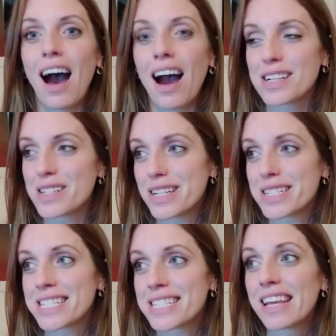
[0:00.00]
I
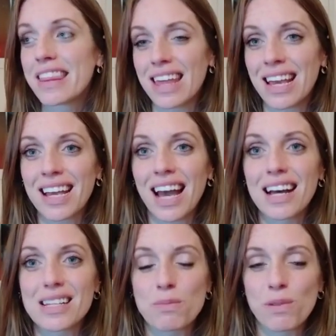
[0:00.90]
just think
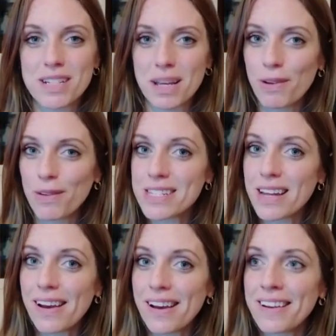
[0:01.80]
as more time goes
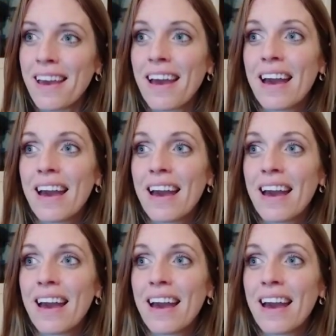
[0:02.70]
on,